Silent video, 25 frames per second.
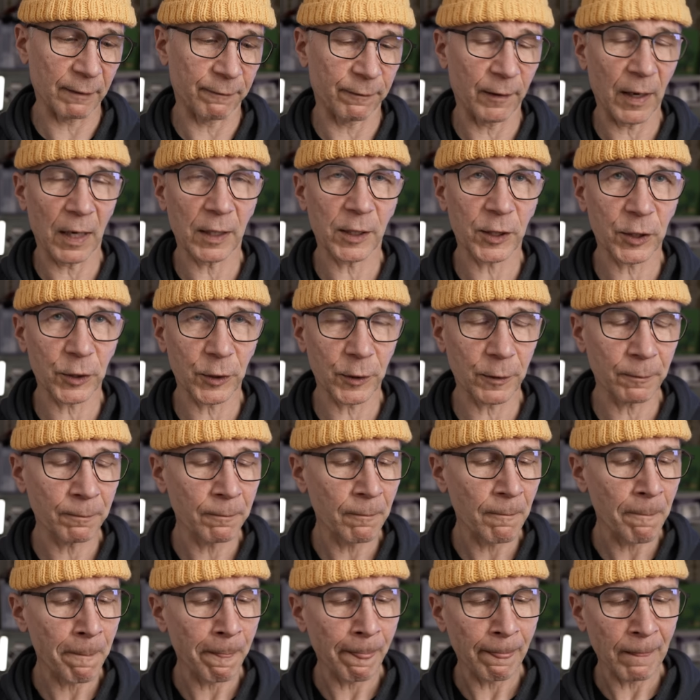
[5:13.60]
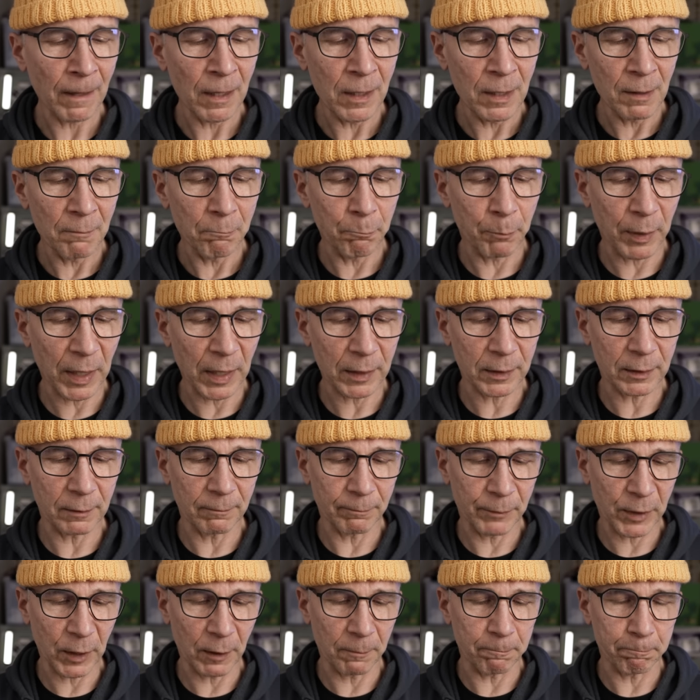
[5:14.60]
function, but
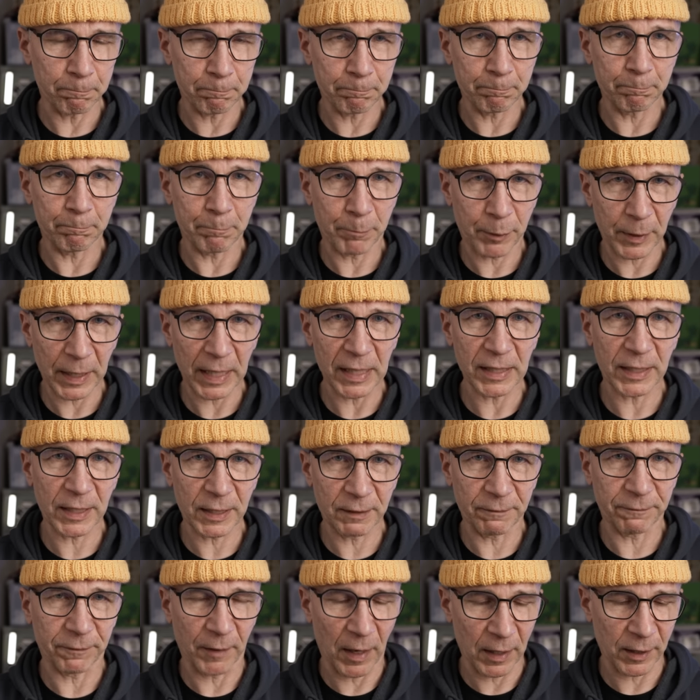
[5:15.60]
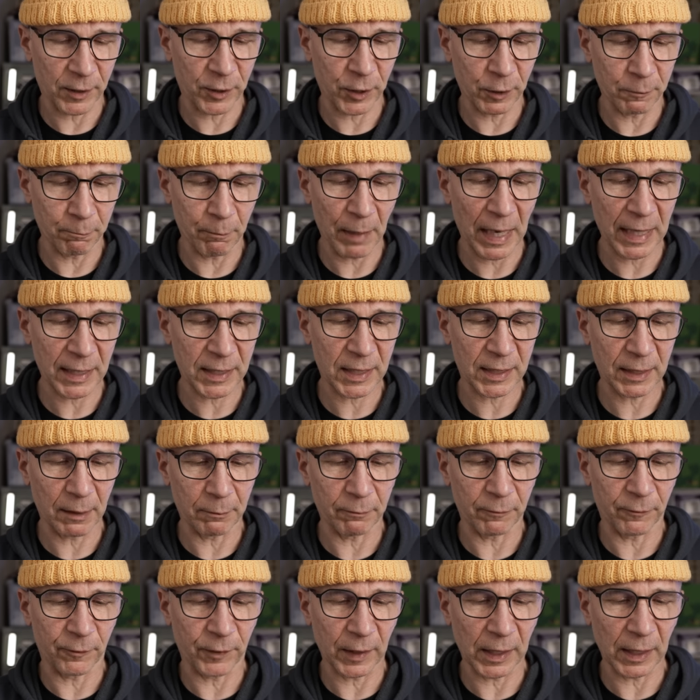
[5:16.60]
the press function makes
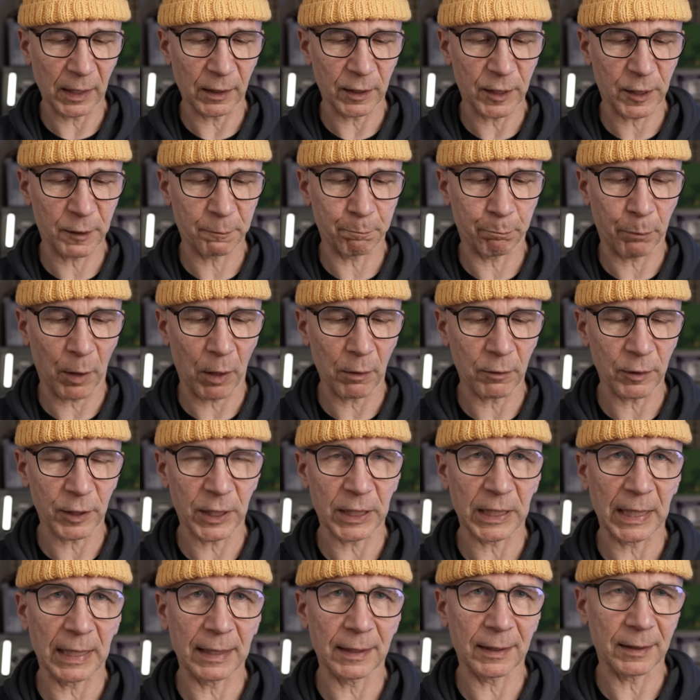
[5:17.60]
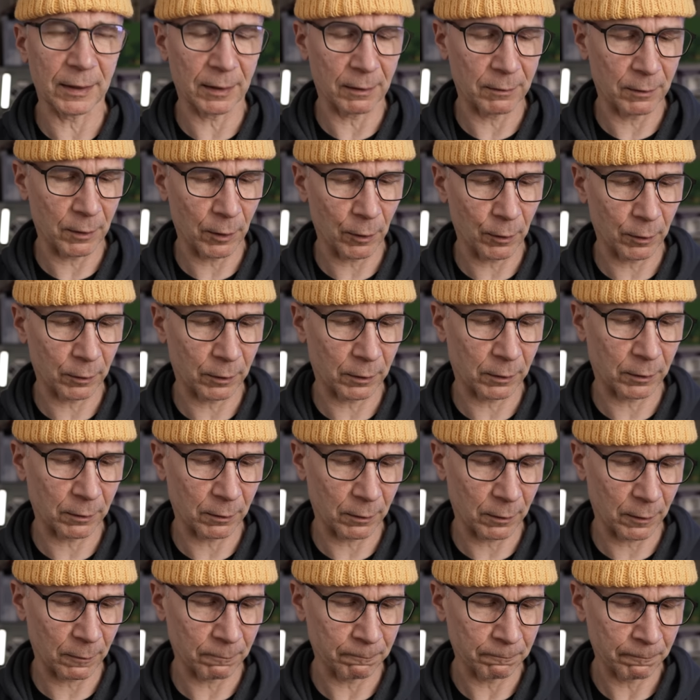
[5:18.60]
them feel spongy and not
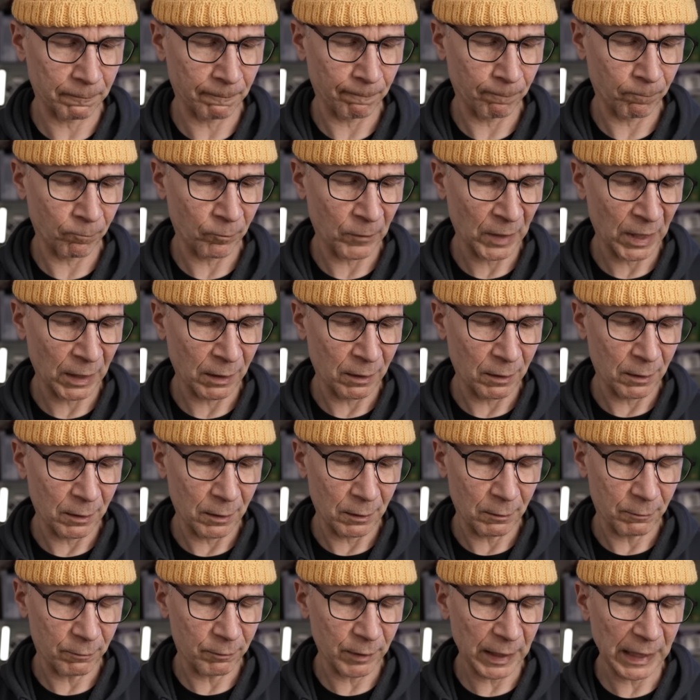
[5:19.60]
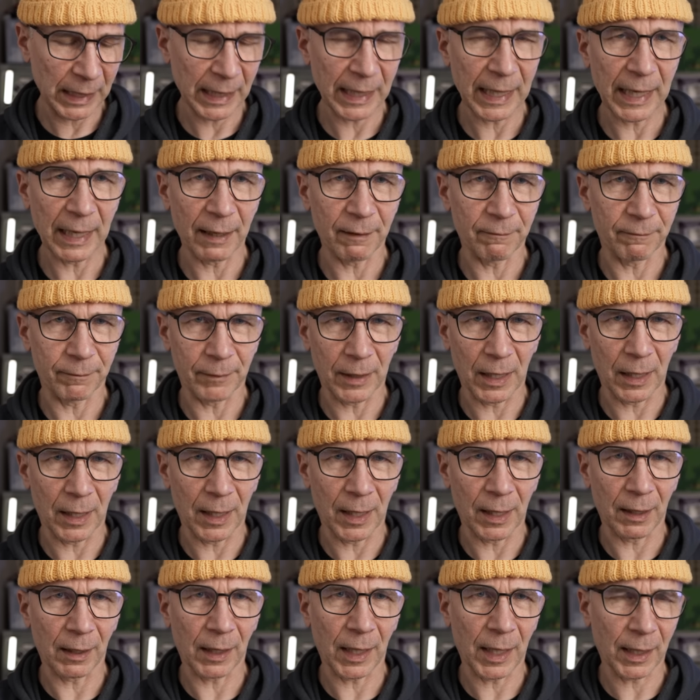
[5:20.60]
uh, really
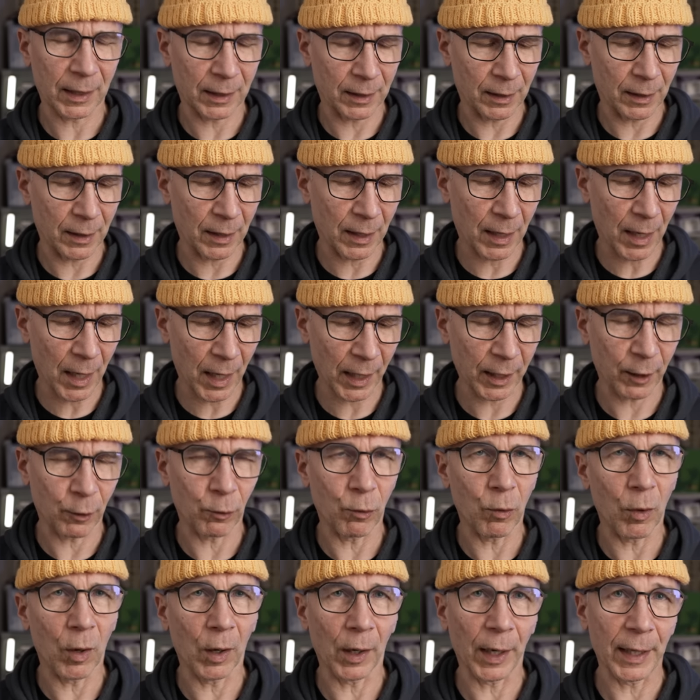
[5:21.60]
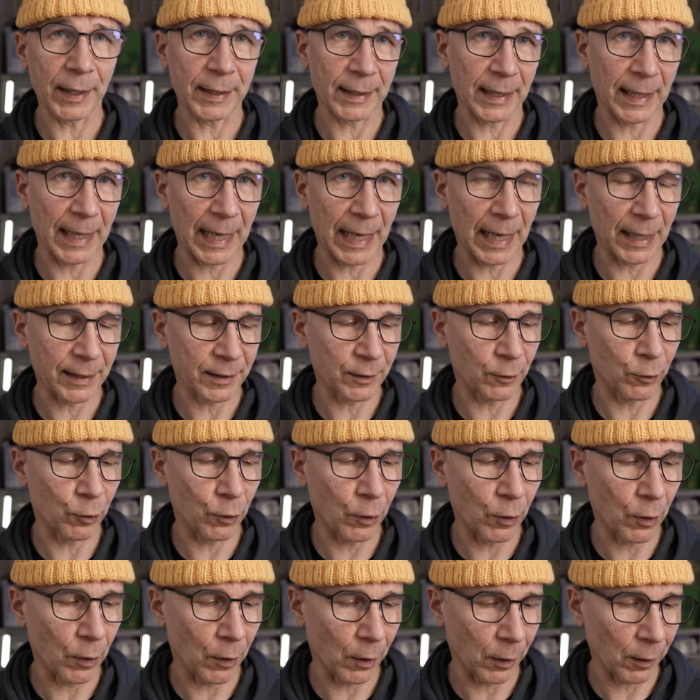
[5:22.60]
uh, like a high quality at
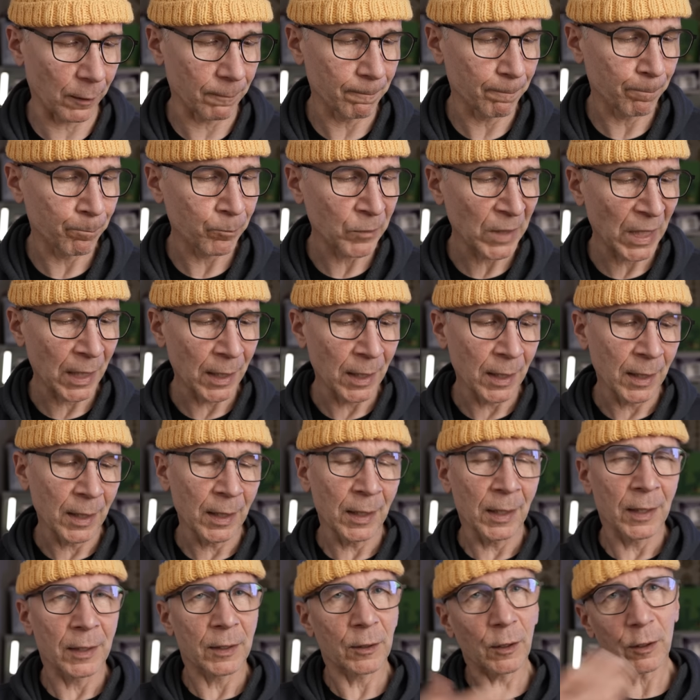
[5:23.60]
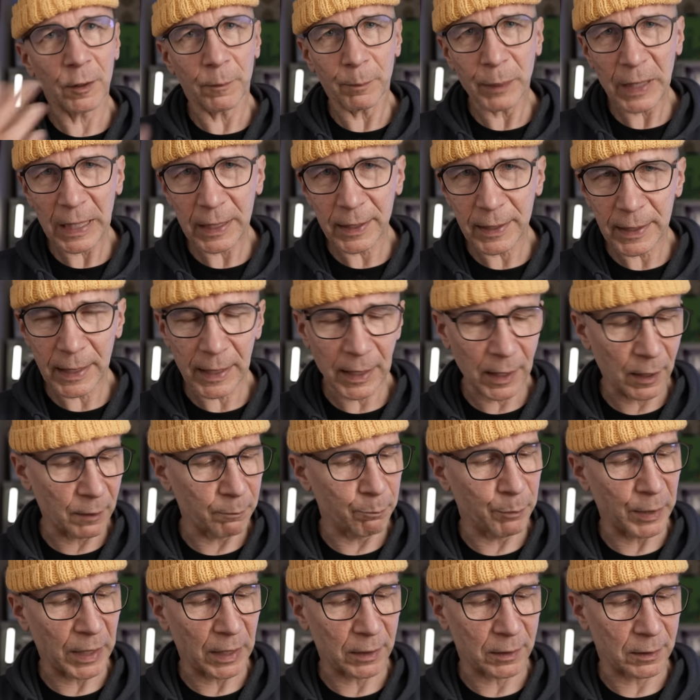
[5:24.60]
all. Not a big deal,
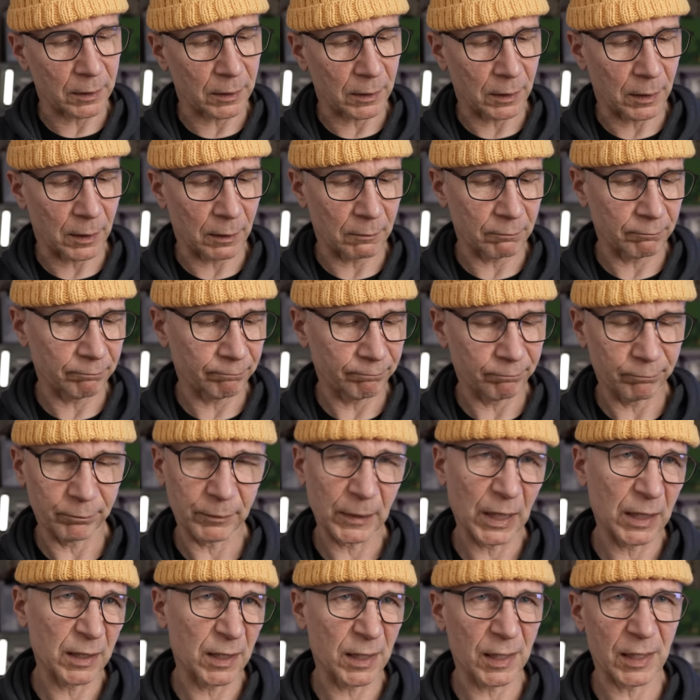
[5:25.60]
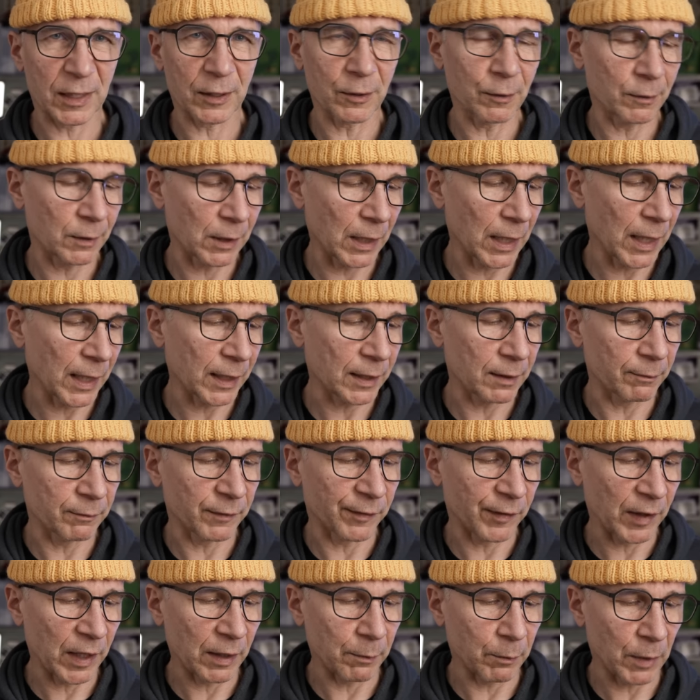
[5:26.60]
but um, I just don't like them
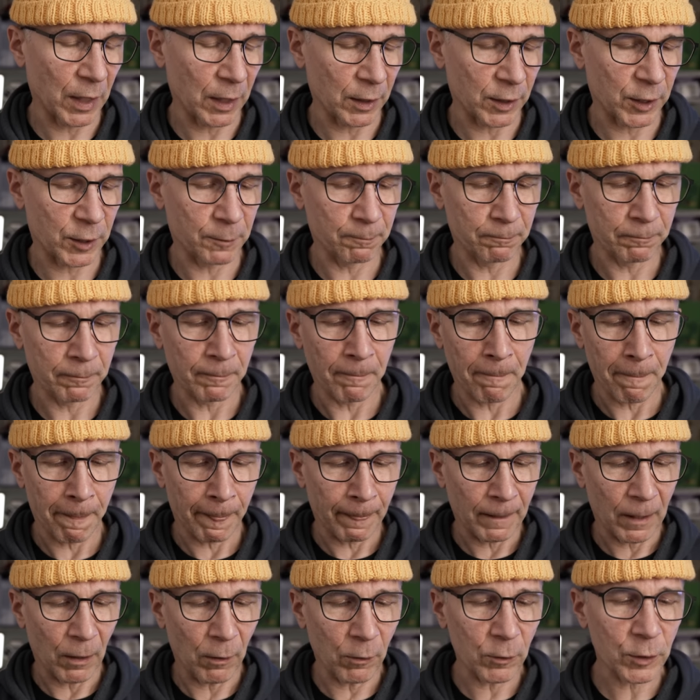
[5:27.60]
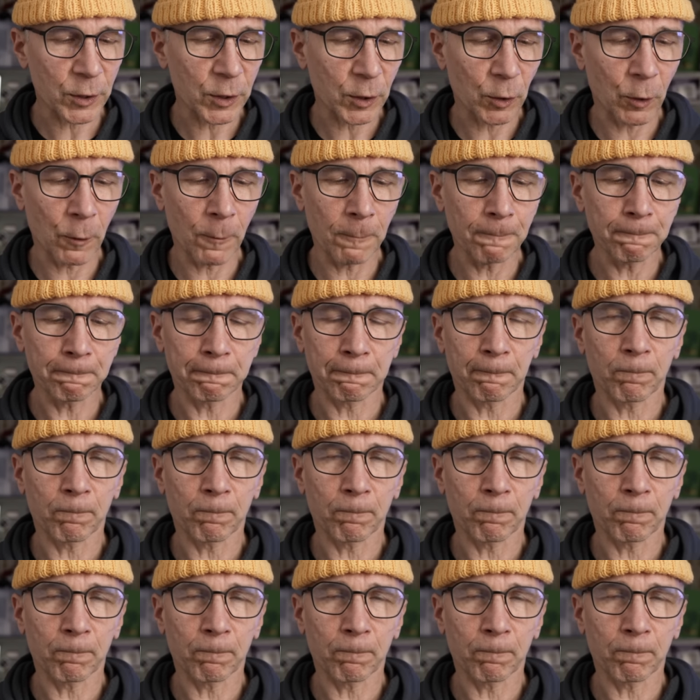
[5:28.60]
very much. Also,